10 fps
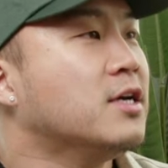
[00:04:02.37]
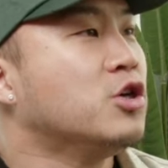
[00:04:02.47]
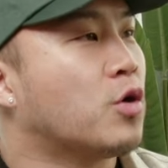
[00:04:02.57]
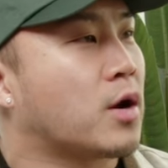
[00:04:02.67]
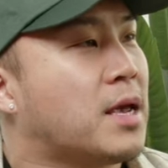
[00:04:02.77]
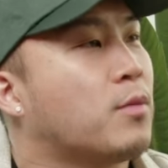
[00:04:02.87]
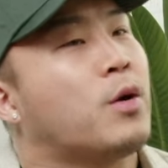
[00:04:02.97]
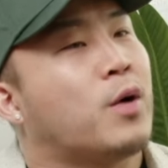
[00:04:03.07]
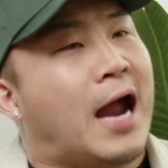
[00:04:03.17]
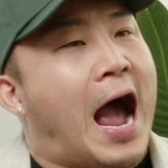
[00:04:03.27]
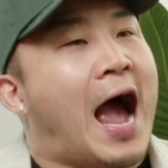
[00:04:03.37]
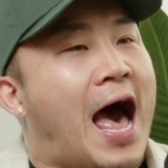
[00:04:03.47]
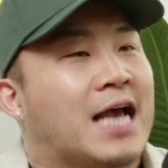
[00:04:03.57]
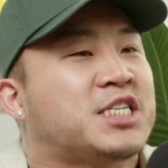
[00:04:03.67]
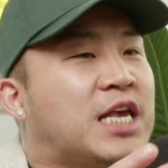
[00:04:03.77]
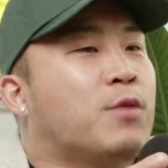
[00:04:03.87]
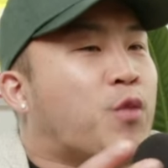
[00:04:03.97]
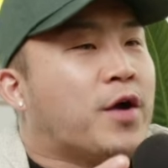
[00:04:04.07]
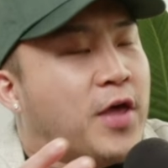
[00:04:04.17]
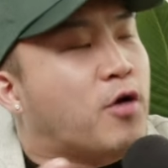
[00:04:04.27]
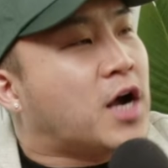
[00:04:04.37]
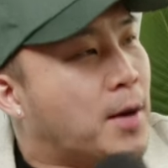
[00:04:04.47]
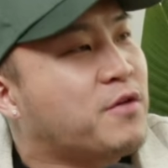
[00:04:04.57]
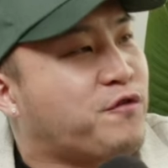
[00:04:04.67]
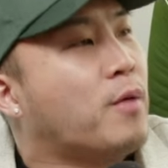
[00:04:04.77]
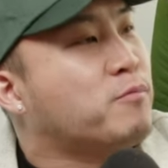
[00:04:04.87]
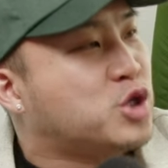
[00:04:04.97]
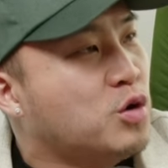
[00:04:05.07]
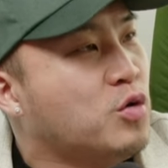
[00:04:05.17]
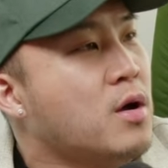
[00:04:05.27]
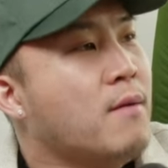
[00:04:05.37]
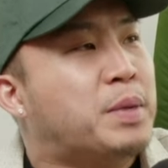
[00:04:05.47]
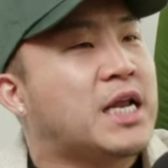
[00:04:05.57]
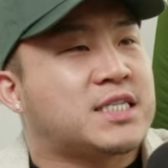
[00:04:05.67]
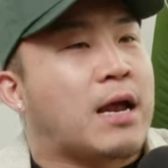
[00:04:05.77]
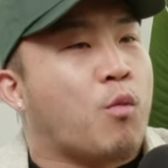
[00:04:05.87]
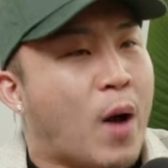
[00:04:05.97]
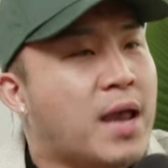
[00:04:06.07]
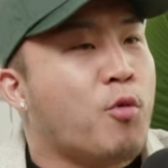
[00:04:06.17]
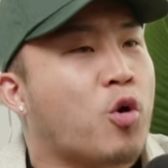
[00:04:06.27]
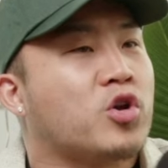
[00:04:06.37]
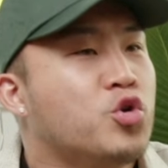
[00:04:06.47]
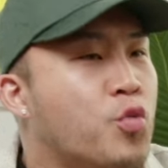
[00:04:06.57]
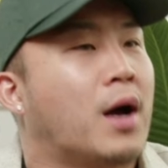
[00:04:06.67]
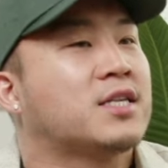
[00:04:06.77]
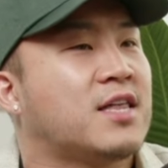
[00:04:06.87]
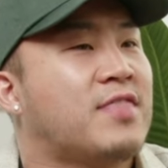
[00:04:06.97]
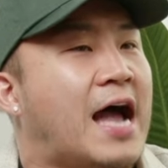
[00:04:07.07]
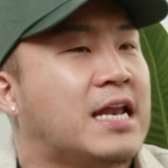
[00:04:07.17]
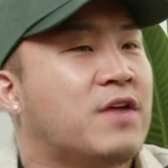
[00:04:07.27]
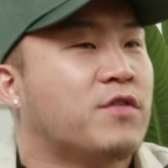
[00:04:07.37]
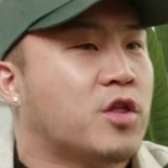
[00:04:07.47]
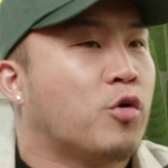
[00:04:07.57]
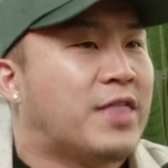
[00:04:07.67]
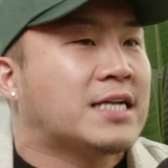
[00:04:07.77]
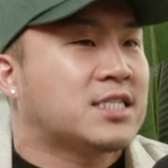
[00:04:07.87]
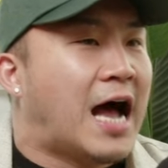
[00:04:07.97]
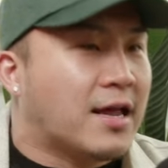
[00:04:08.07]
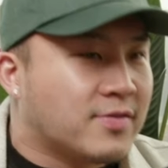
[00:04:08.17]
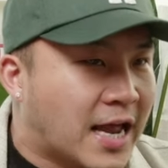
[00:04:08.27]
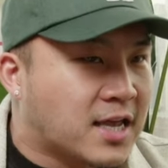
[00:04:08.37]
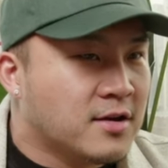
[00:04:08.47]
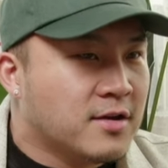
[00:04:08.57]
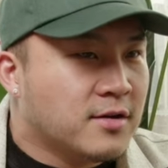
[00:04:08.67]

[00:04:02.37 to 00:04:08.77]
You know what I mean? Where I, I see where they're coming from too, but it's like way more nuanced than that, even though that's not like